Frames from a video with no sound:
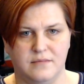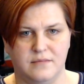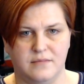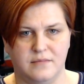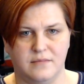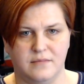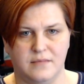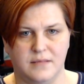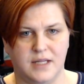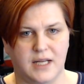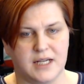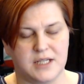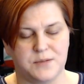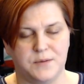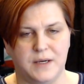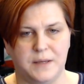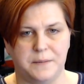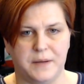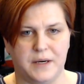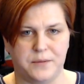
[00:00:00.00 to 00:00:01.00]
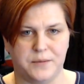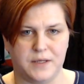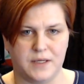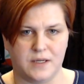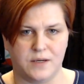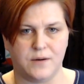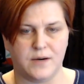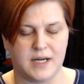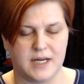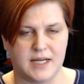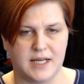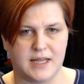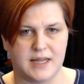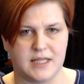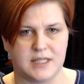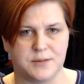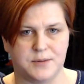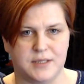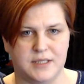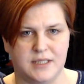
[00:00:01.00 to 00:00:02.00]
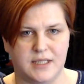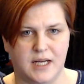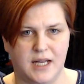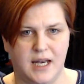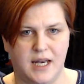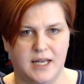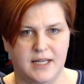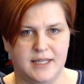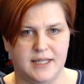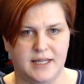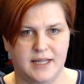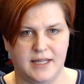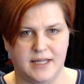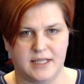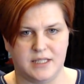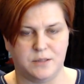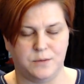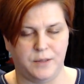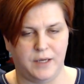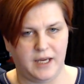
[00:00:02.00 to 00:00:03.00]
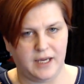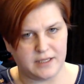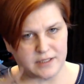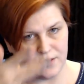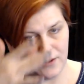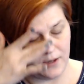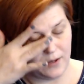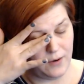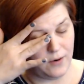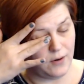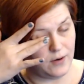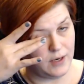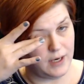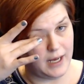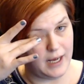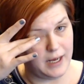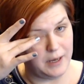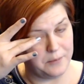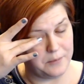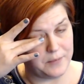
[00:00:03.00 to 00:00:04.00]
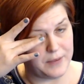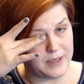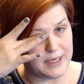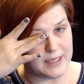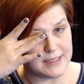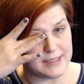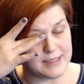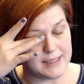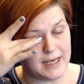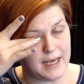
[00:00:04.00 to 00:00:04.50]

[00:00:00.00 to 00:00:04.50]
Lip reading: next week, but I wanted to go ahead and get this one done this week, so because